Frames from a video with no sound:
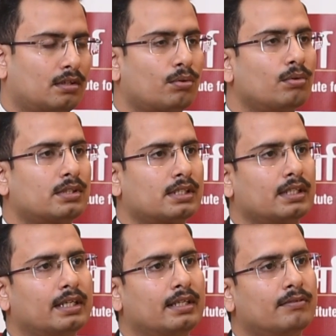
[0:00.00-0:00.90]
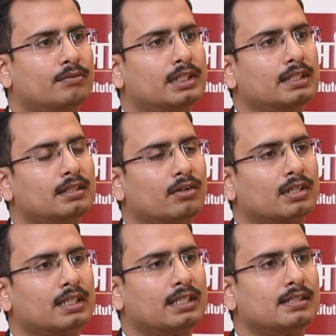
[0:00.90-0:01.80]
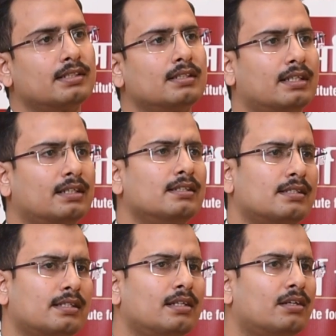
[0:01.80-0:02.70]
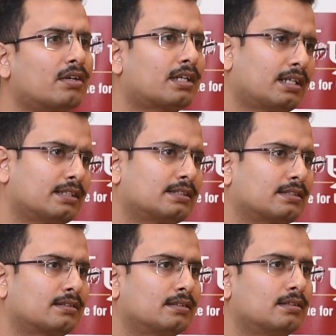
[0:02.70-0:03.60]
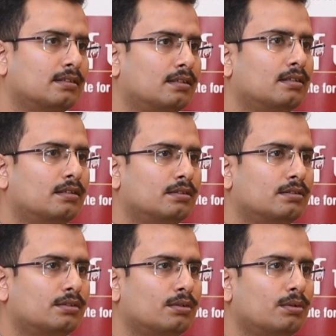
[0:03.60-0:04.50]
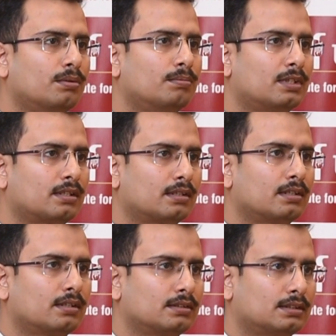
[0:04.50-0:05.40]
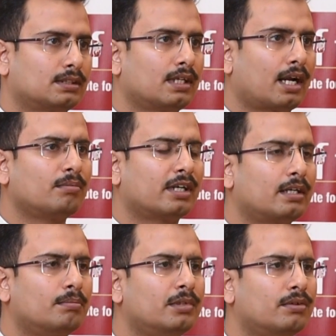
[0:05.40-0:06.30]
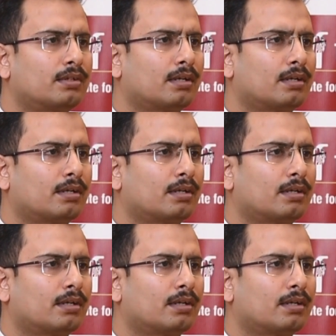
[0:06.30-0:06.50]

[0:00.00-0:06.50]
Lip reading: roles in within the organization, that is still not clear, sir. So, sir, I'm unable to